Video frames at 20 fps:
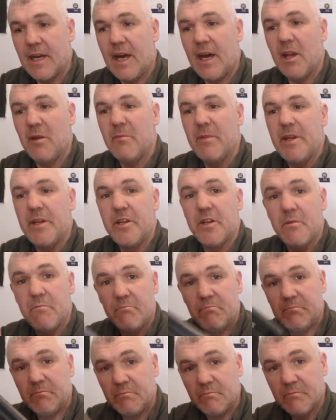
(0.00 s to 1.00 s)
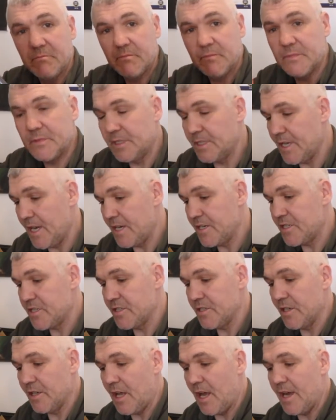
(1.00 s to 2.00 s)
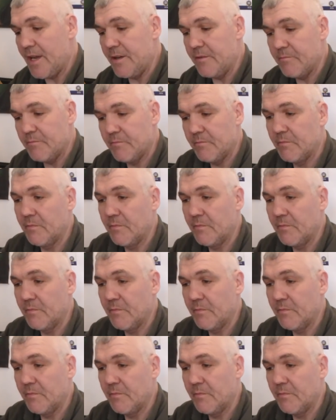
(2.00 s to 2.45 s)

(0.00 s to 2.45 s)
aluminium, nice and light.